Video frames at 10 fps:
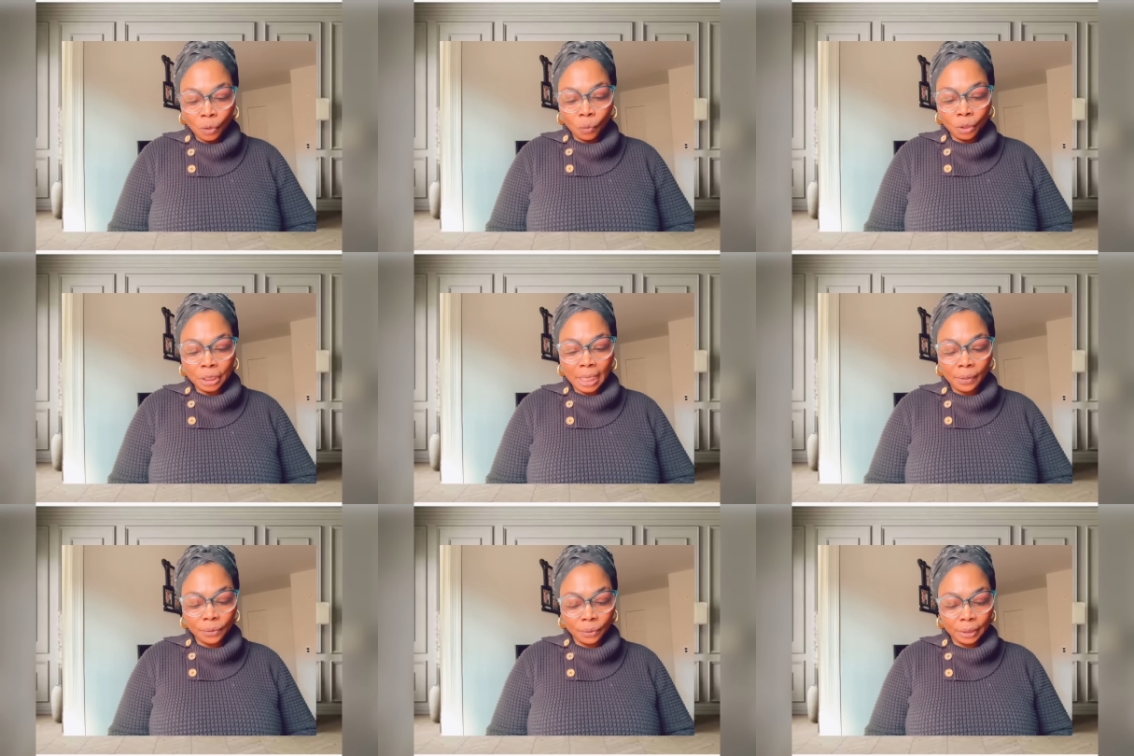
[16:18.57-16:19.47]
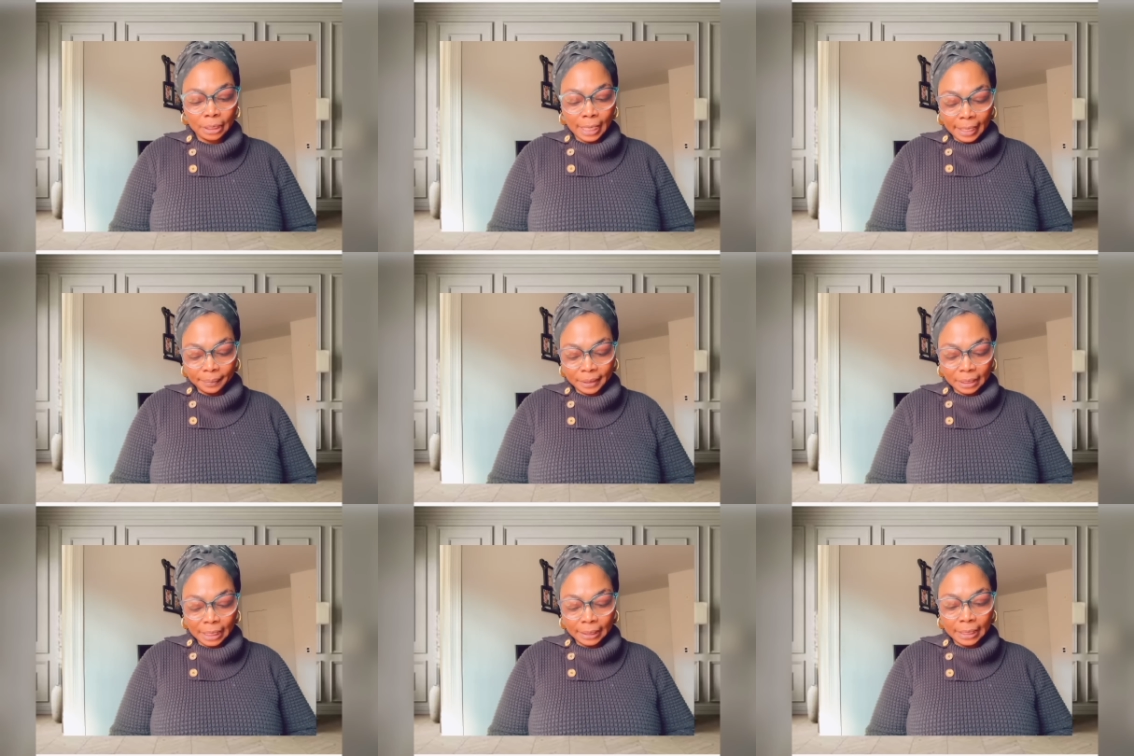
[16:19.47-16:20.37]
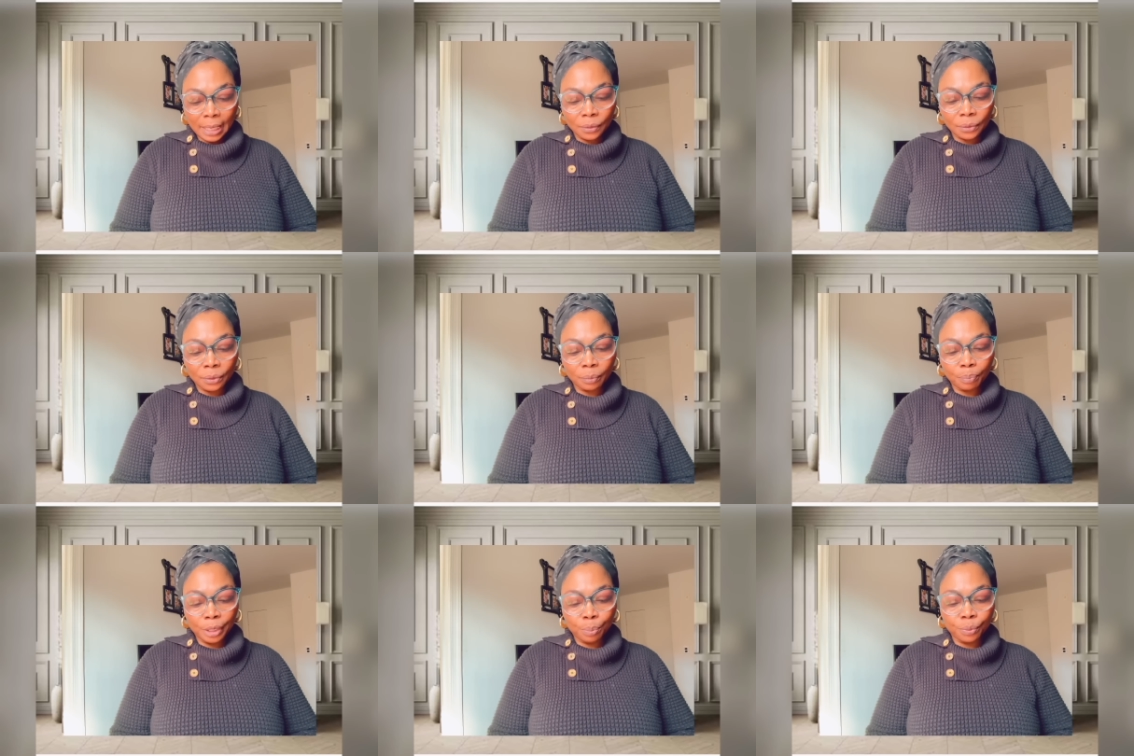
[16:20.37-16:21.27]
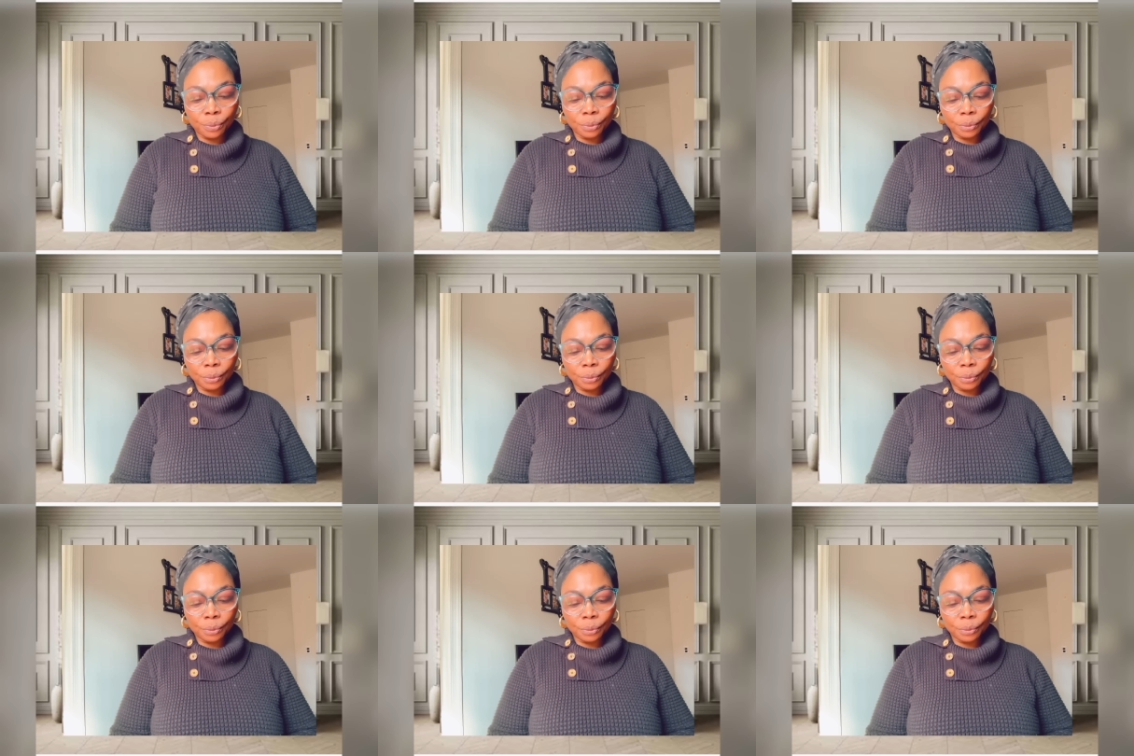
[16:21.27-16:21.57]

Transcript: 1,000 times 10,000 people.